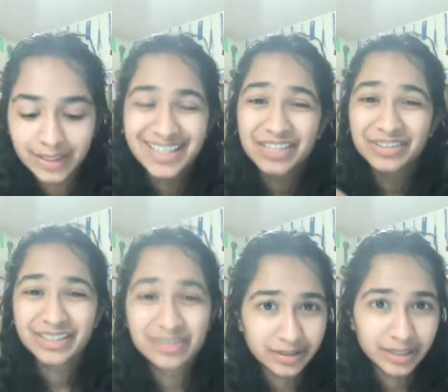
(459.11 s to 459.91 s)
Now,
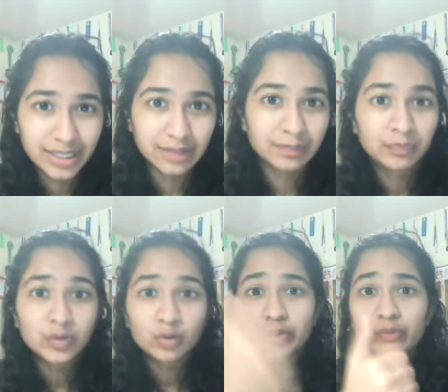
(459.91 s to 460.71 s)
here's the thing
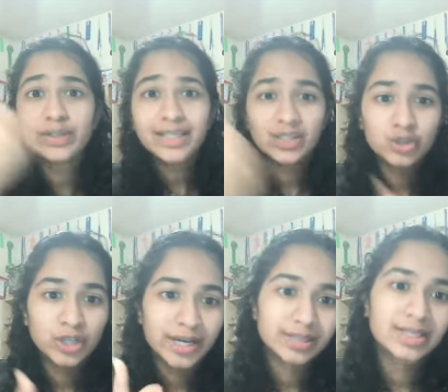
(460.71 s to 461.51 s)
when we
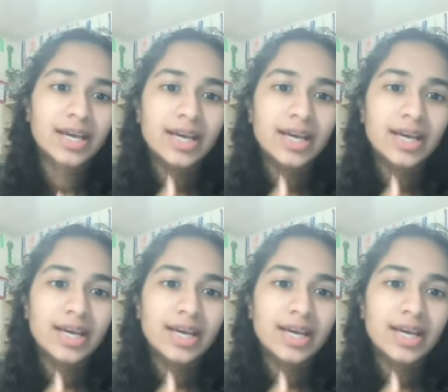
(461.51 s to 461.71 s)
inject